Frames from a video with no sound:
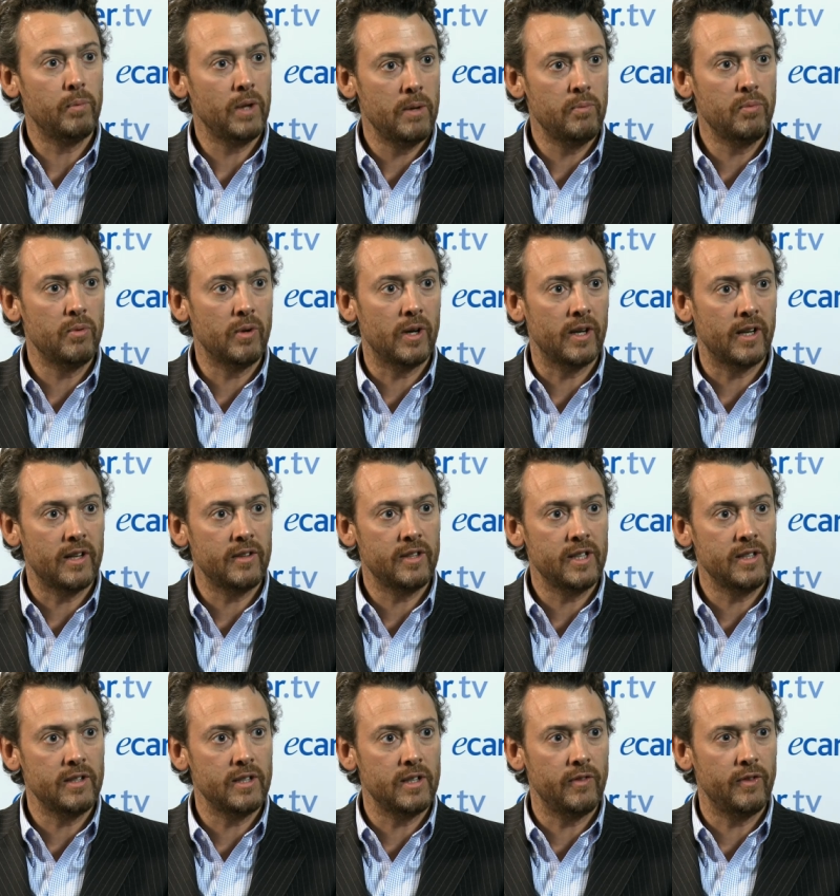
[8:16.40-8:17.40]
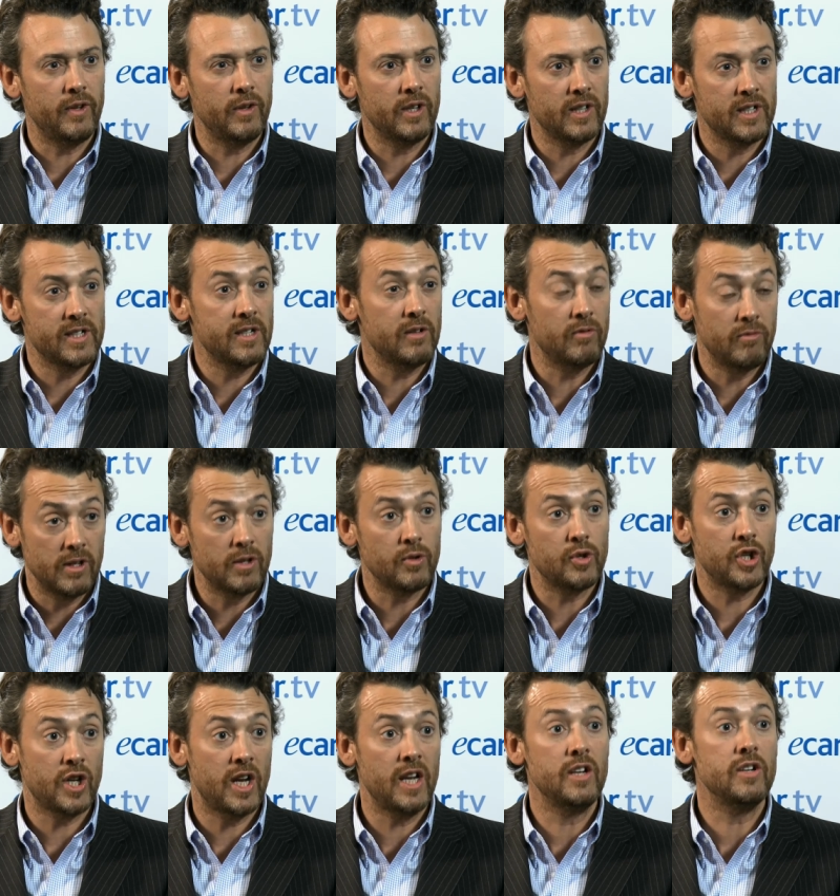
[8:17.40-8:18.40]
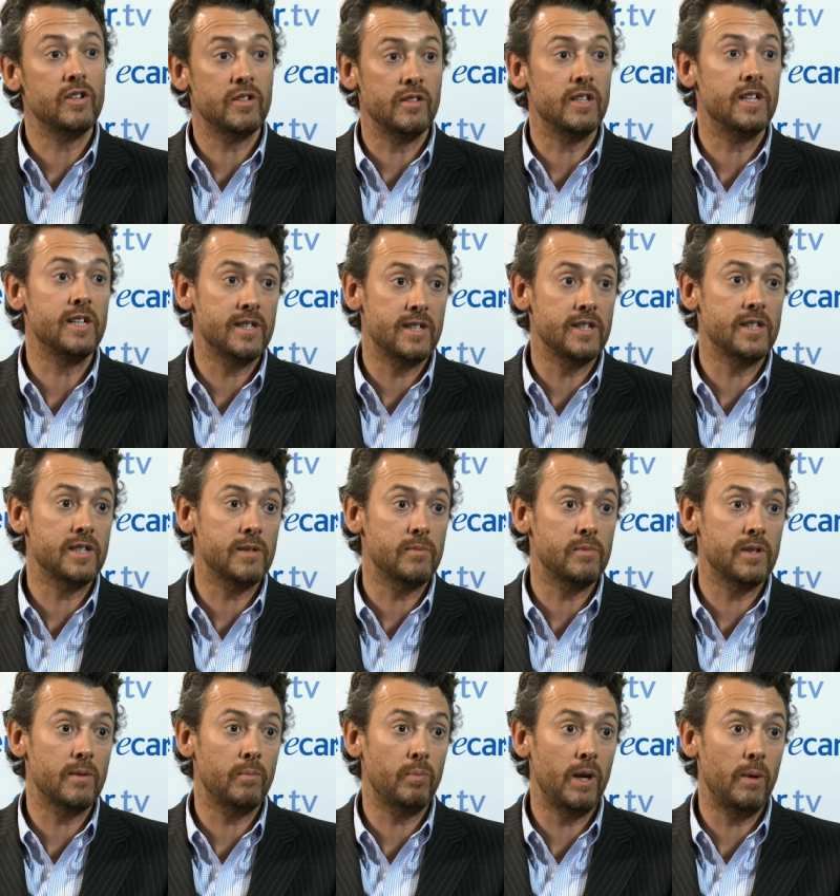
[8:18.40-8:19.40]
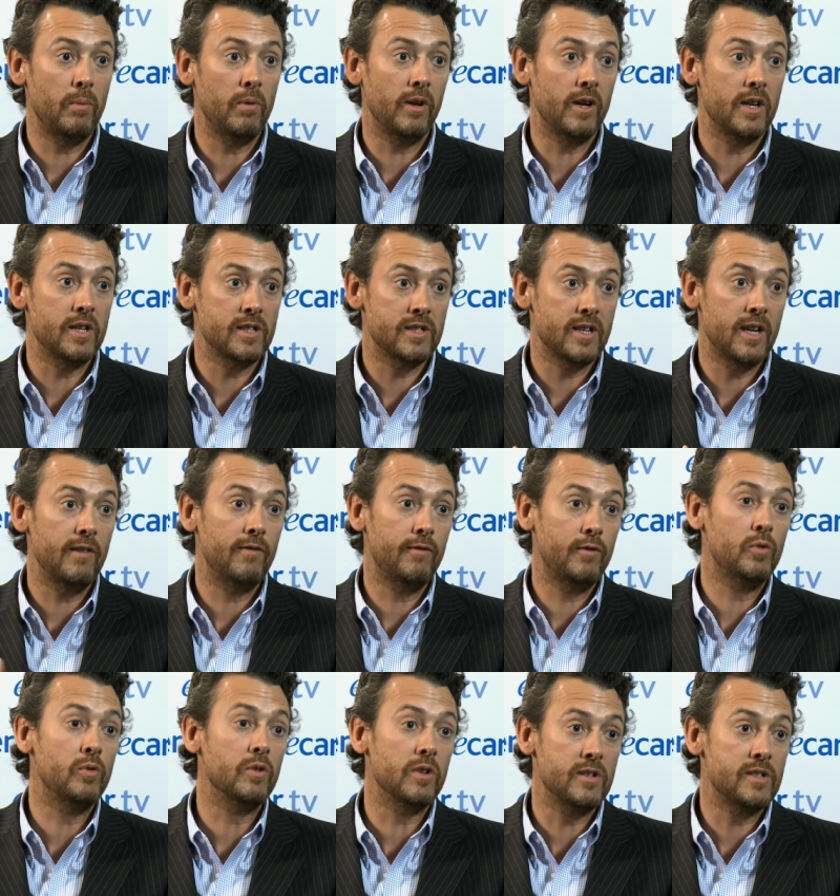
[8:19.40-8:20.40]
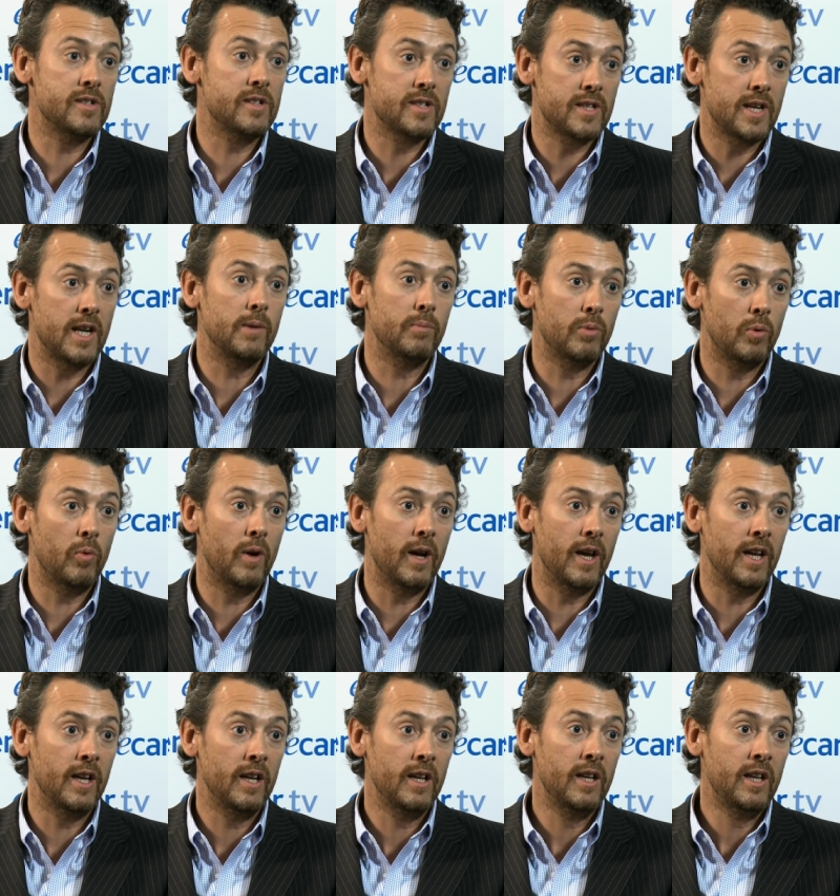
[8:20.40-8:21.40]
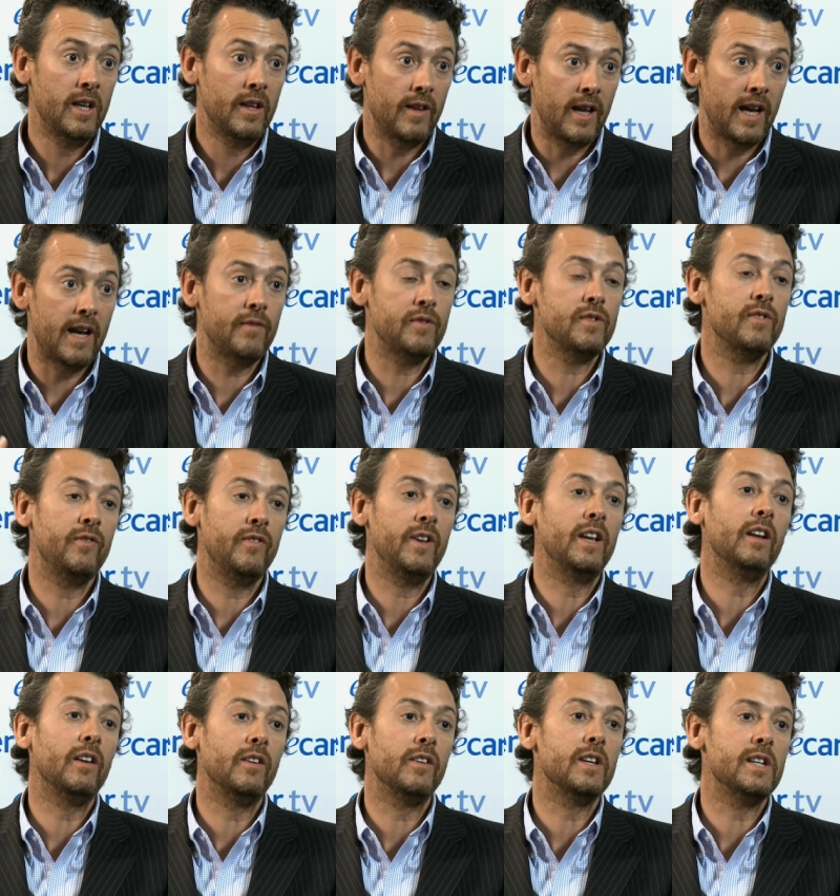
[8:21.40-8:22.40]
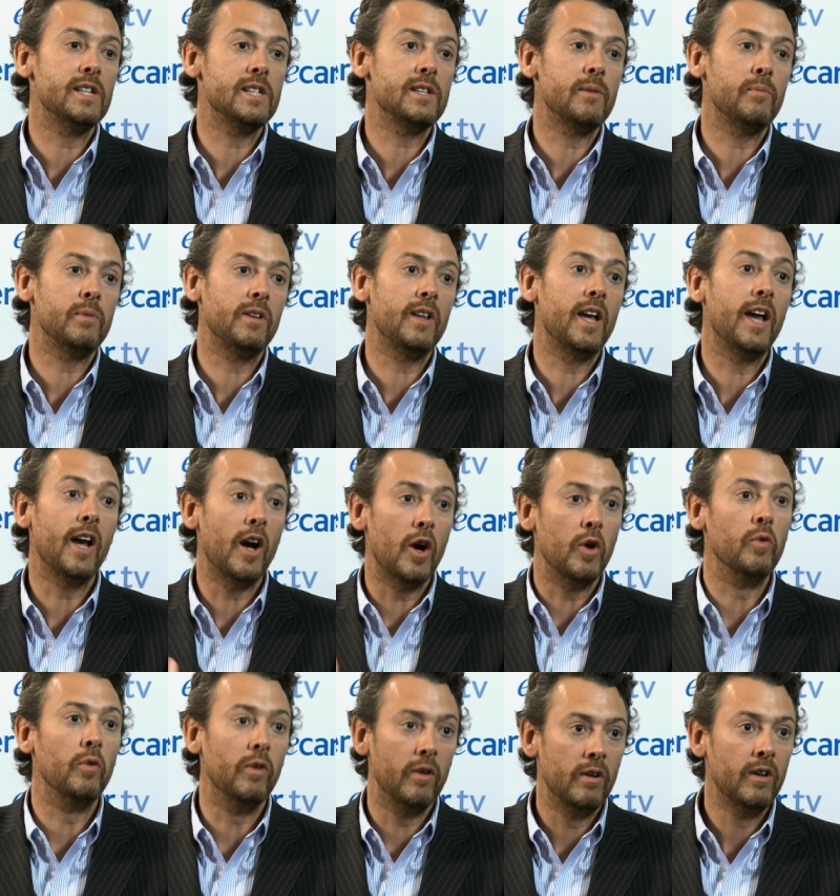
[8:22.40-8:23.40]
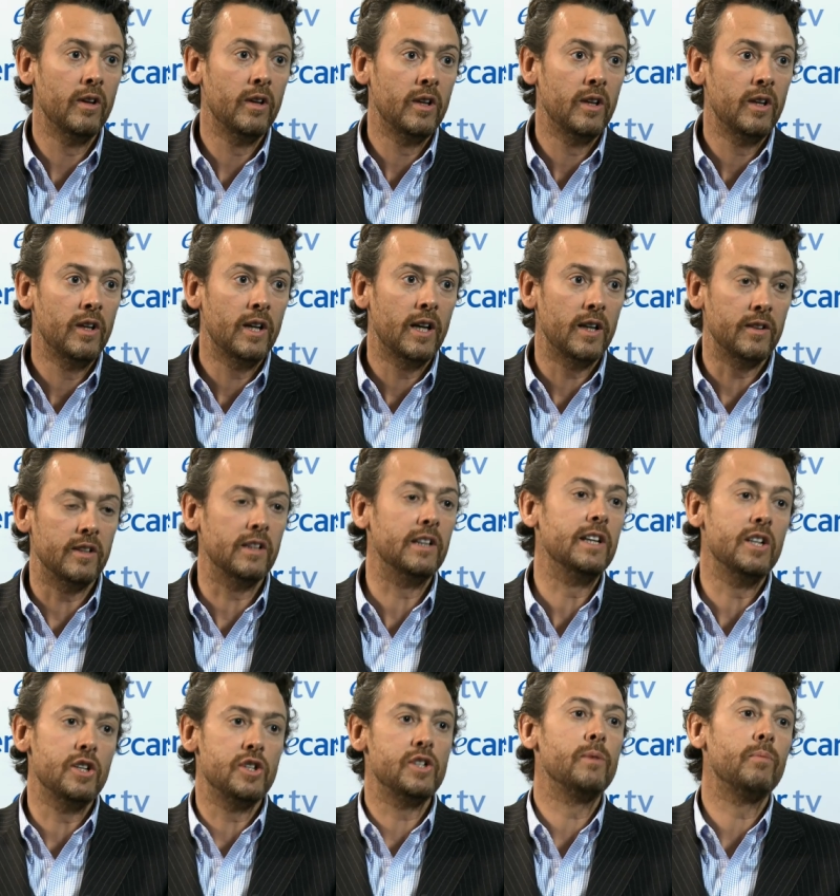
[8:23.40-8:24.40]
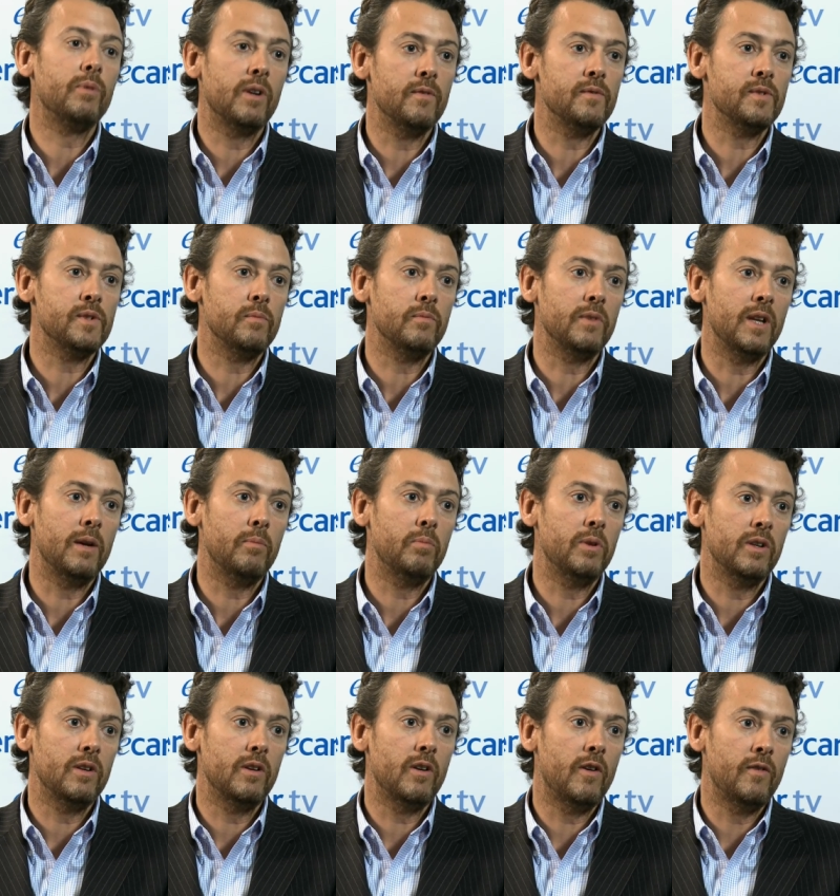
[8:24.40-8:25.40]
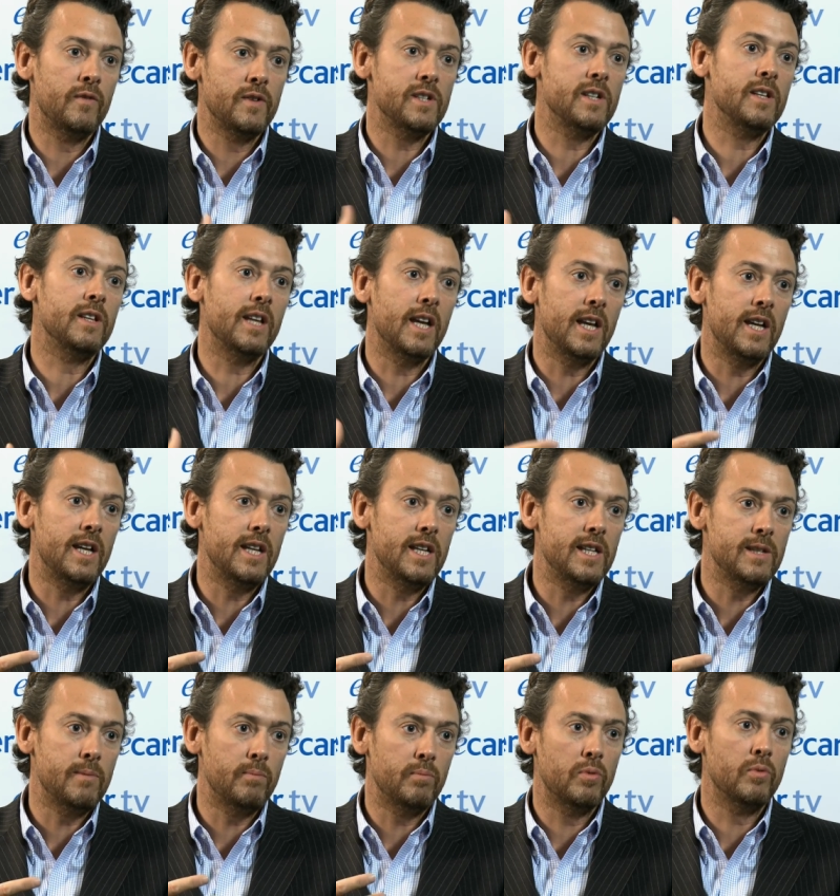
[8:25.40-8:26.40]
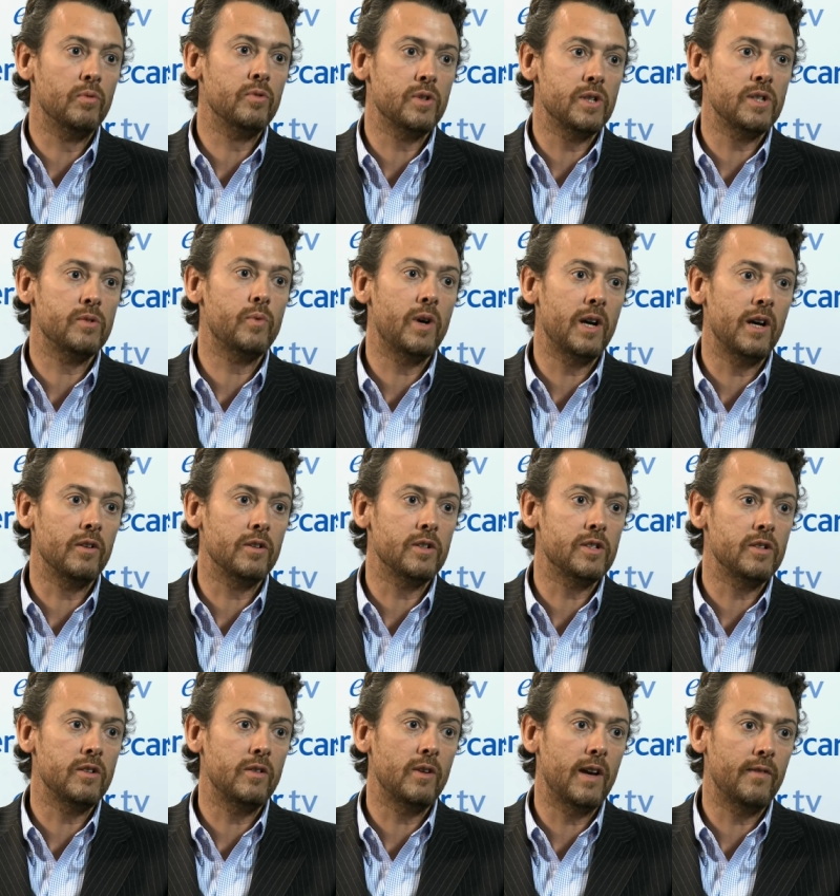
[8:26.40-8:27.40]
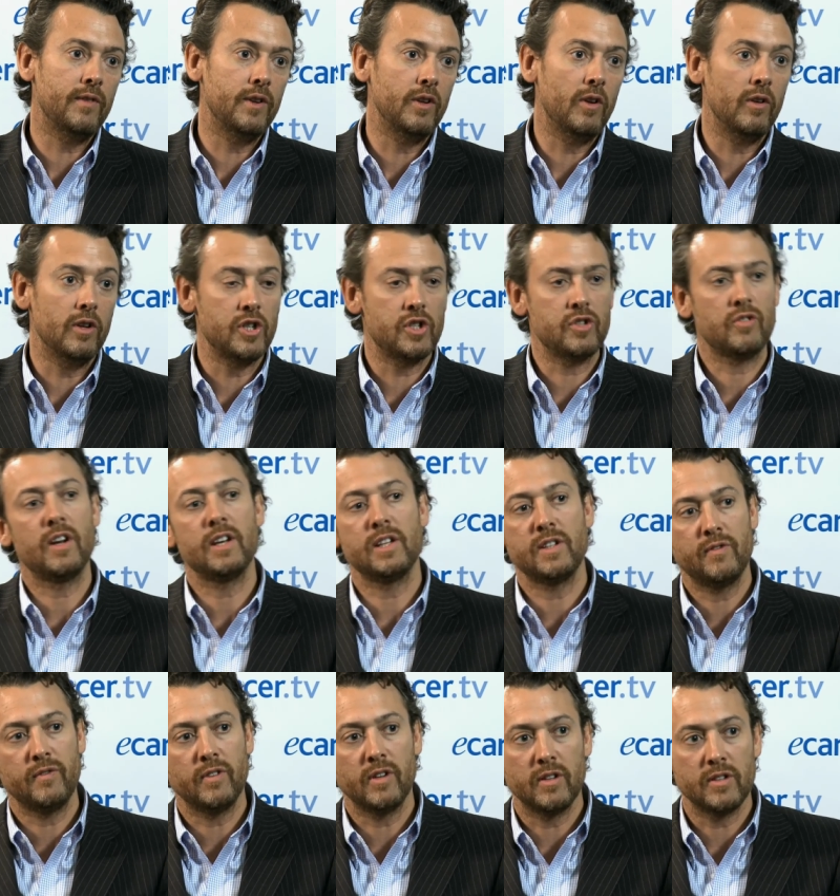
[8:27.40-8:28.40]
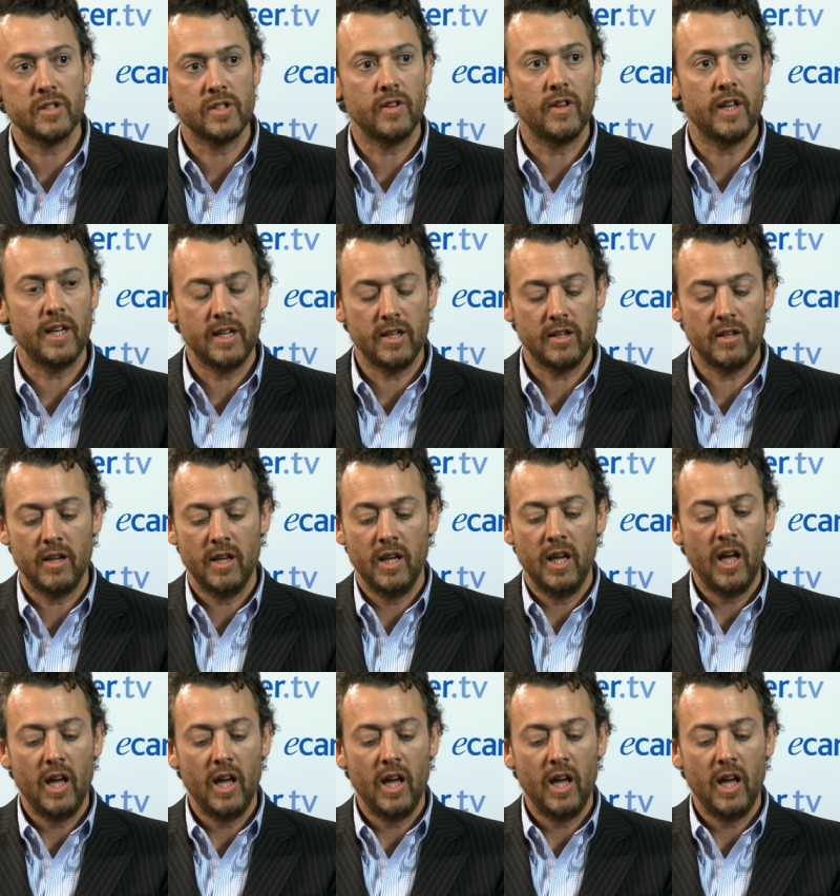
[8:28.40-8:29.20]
people, and I think if you're going to see real change in these systems that people are going to take forward in a sustainable way, they have to feel that it's something they own yeah. and the leadership comes from there. But obviously, they, it's important as well to have the knowledge transfer so they can